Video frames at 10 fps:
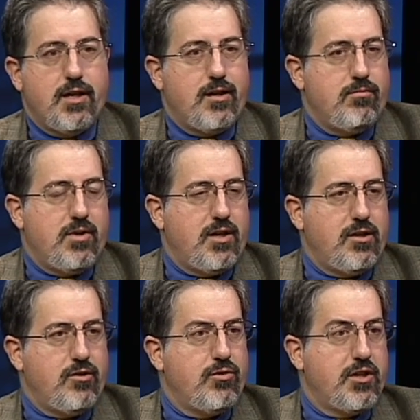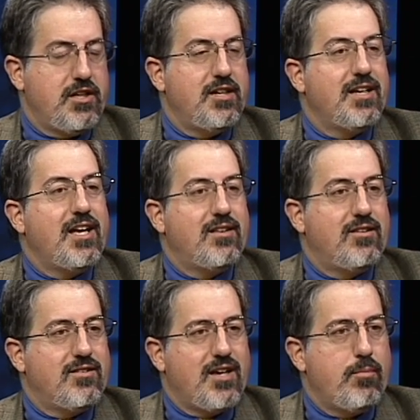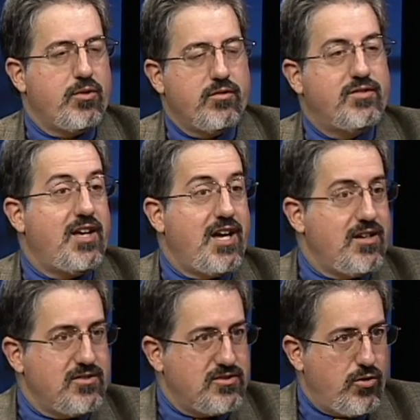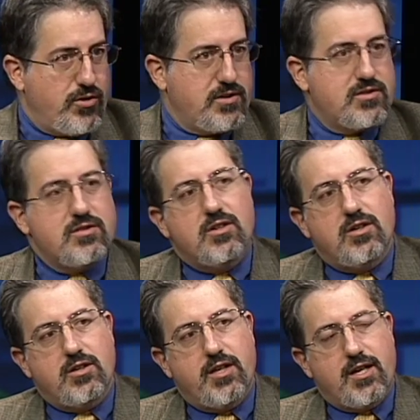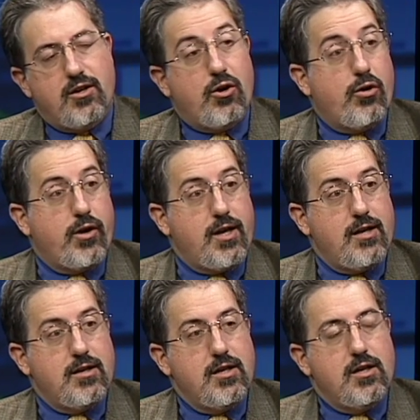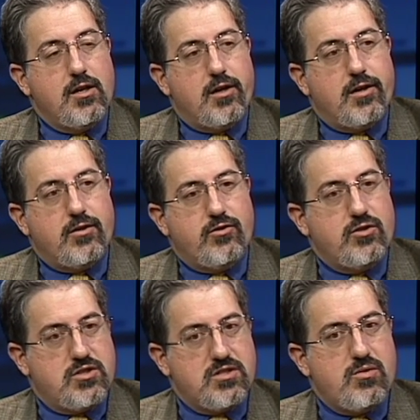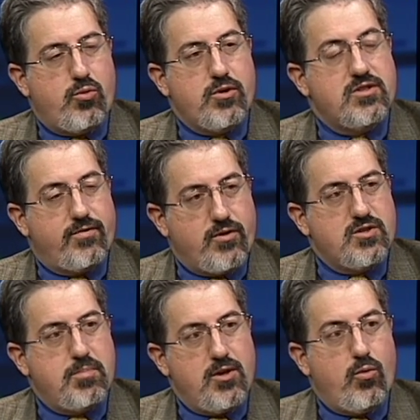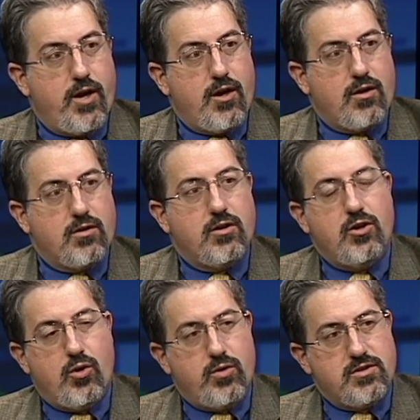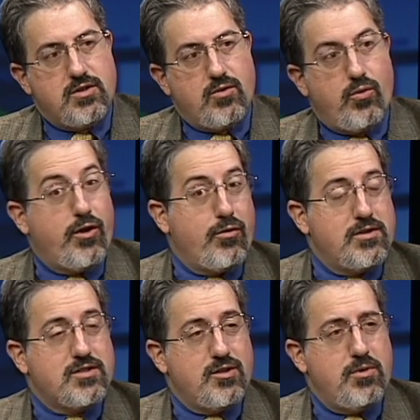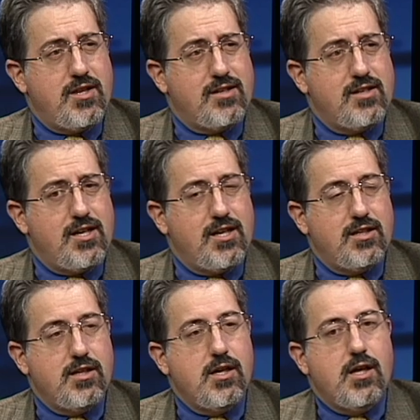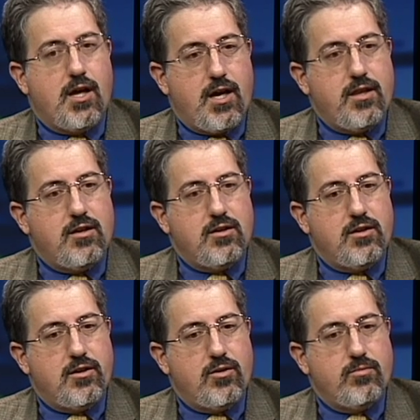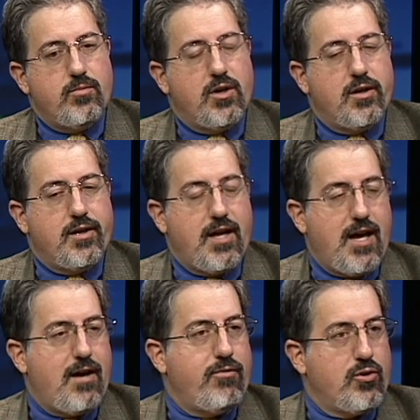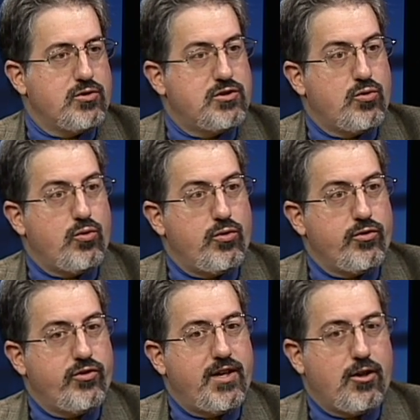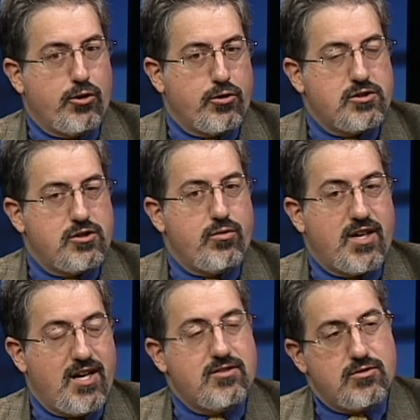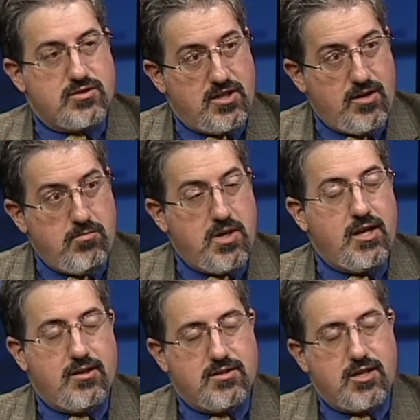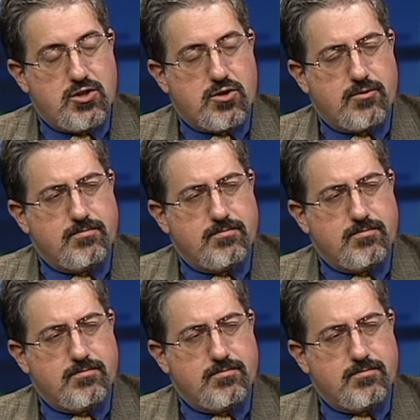and, and you really didn't get the type of day's notice uh, like in a hurricane. Uh, so it's just important to first be aware, know what the weather is going to be that day, and, and then um, have those tools that alert you in case there's immediate danger.